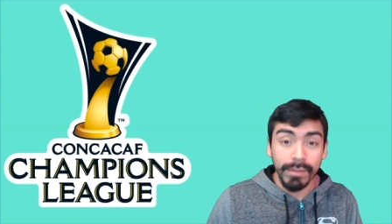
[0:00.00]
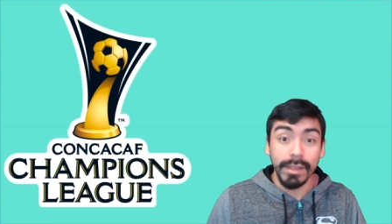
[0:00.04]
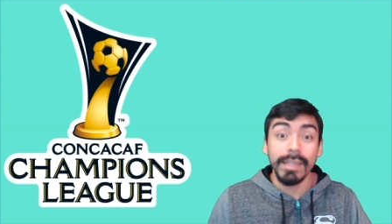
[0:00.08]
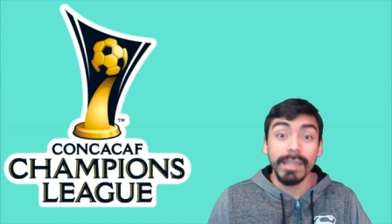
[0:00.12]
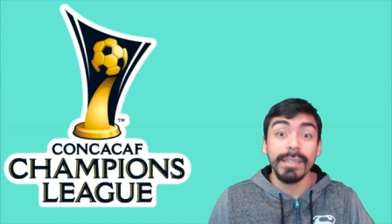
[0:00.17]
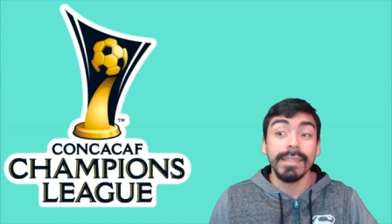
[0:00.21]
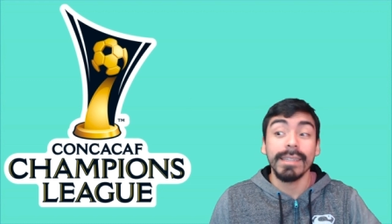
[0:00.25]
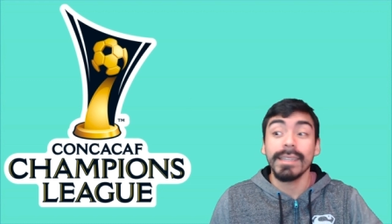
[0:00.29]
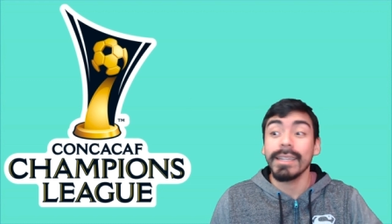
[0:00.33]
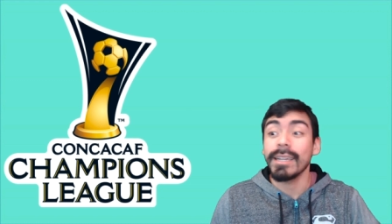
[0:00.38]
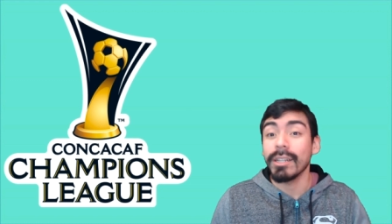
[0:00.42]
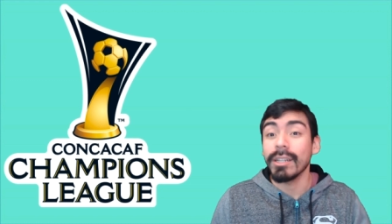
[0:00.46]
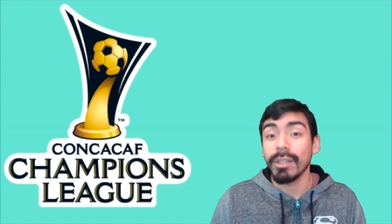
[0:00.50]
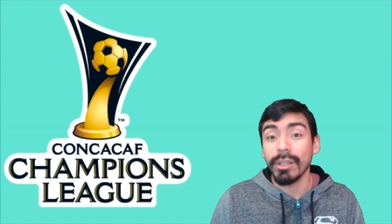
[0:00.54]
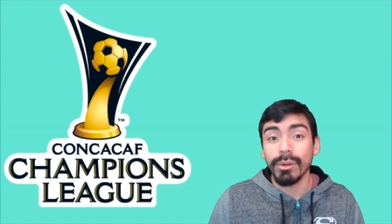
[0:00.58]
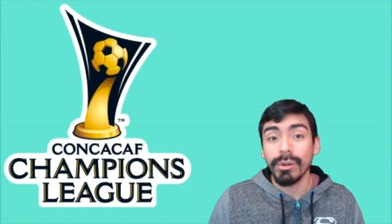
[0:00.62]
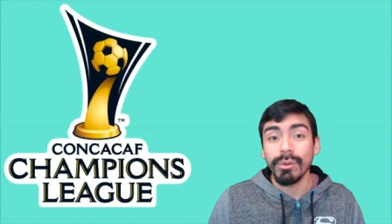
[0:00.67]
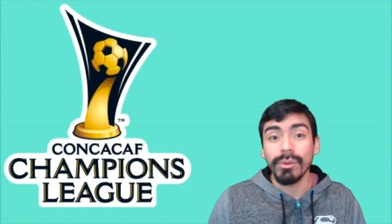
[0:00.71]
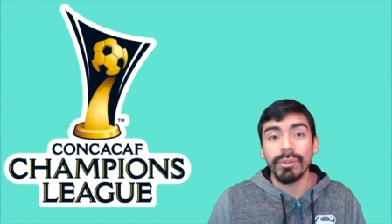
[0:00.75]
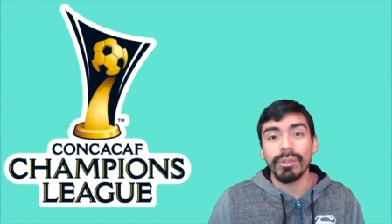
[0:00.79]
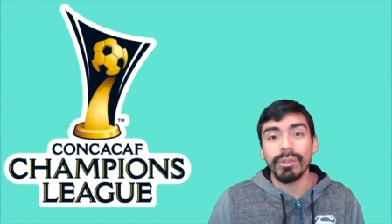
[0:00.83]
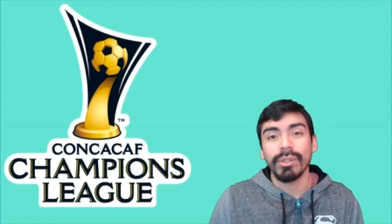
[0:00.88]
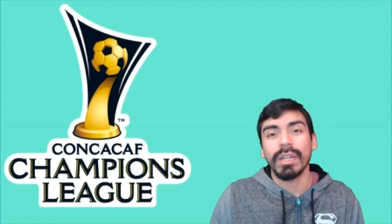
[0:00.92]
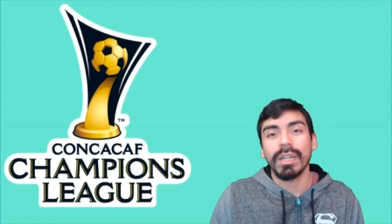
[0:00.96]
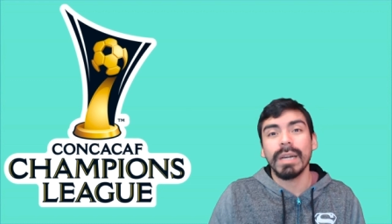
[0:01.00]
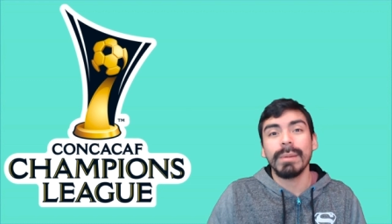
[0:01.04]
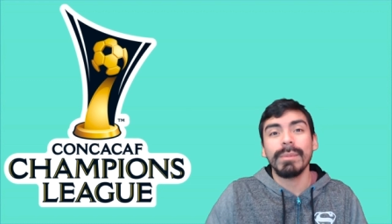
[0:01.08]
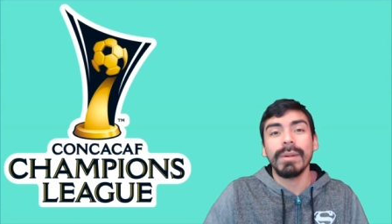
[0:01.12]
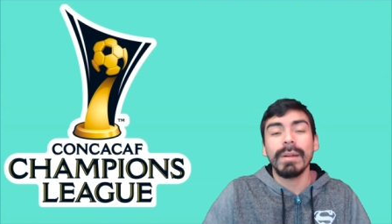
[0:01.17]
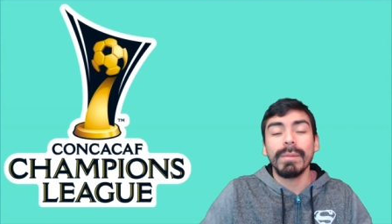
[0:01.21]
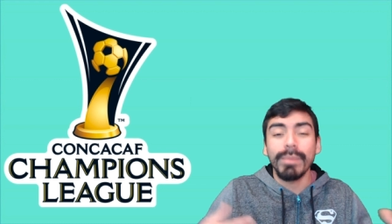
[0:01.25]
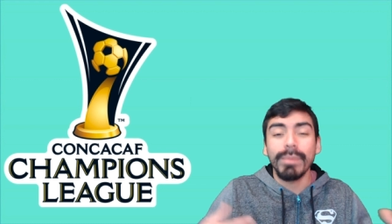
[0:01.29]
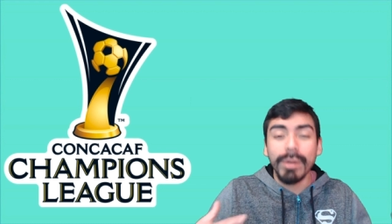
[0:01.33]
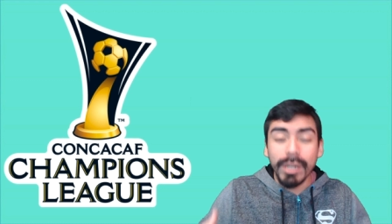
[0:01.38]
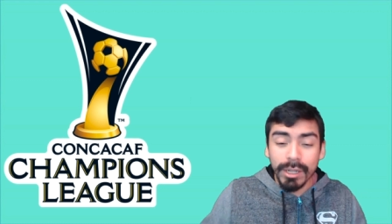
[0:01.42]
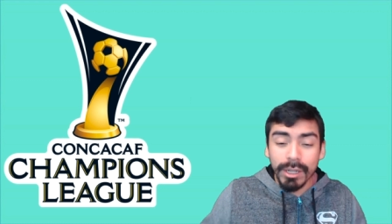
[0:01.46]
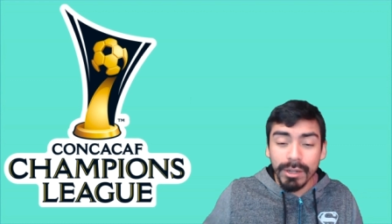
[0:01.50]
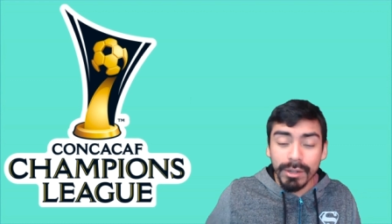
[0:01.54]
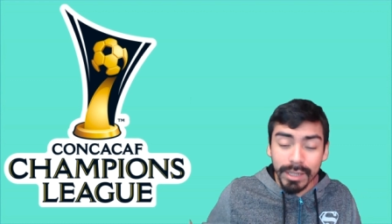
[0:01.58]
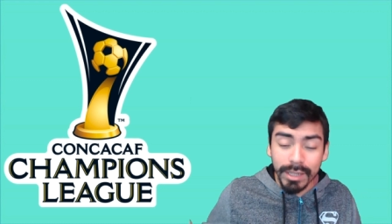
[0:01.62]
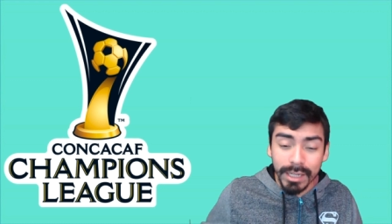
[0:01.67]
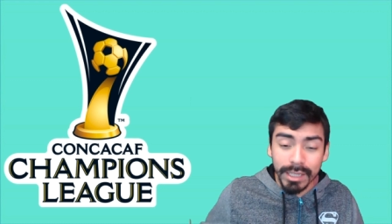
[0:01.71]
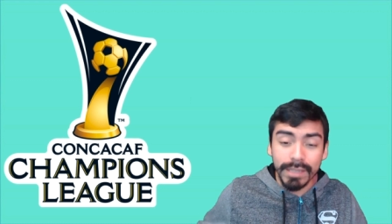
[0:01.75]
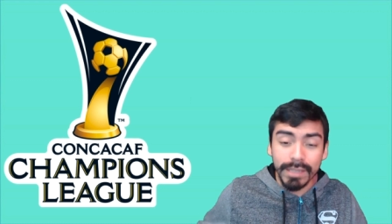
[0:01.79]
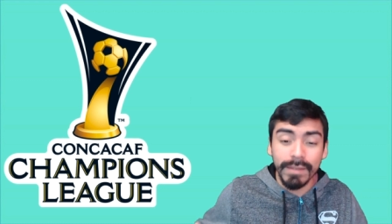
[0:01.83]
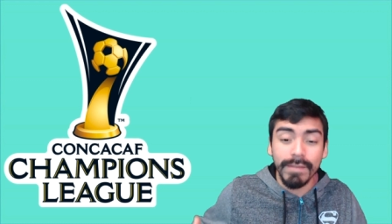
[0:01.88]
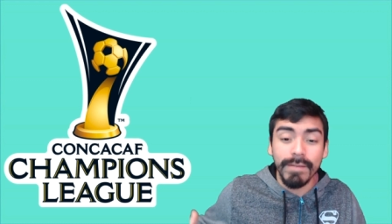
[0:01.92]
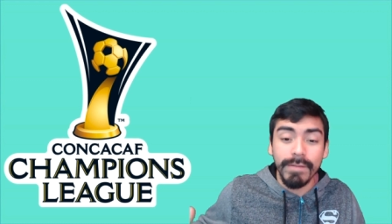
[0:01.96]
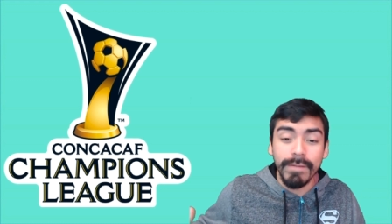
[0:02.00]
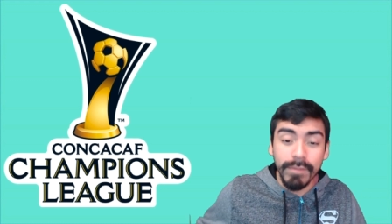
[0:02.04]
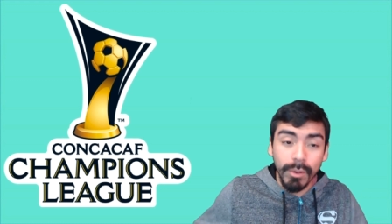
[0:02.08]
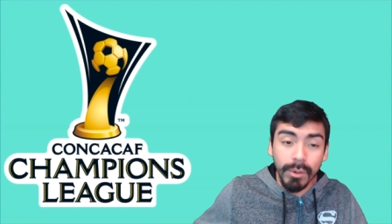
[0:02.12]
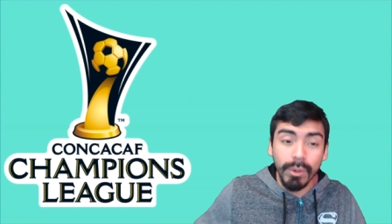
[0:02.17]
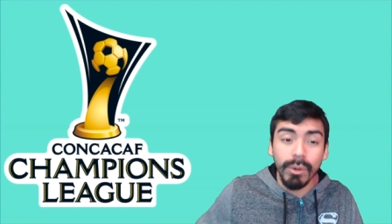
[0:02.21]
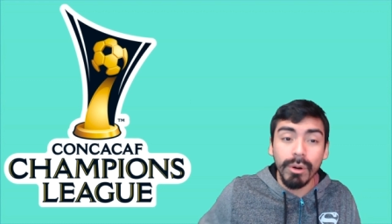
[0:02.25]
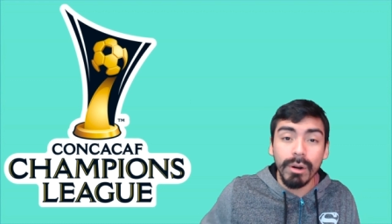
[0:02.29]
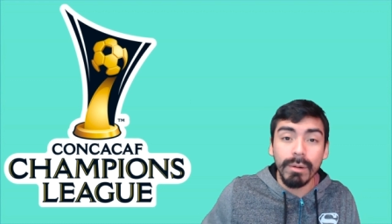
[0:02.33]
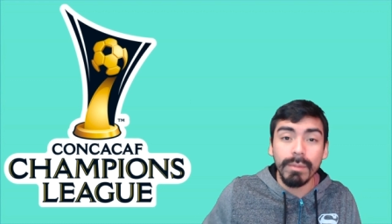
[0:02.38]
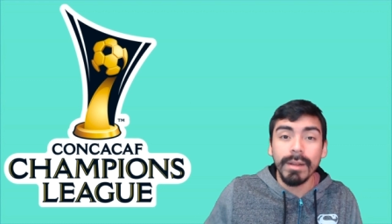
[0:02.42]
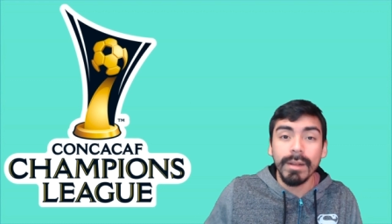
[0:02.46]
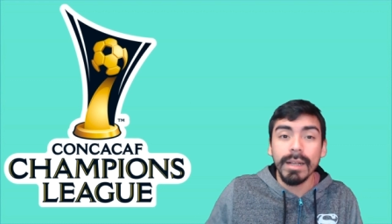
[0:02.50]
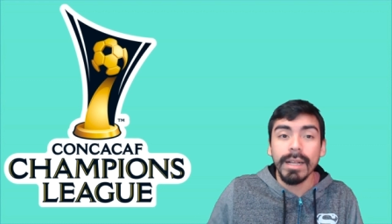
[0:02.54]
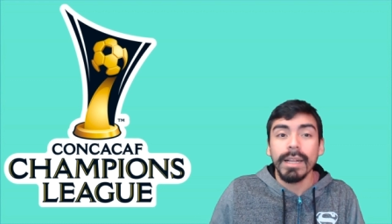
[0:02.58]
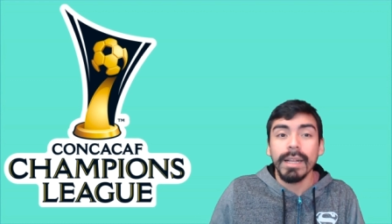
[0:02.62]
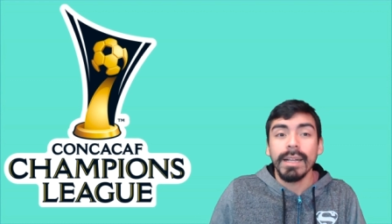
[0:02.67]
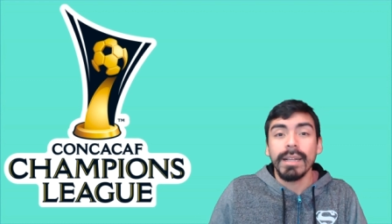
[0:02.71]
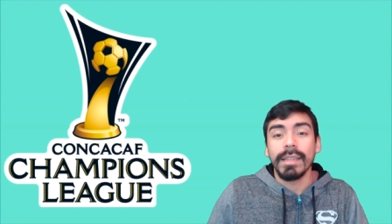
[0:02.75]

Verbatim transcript: At least they didn't lose. They're coming in pretty good, decent form.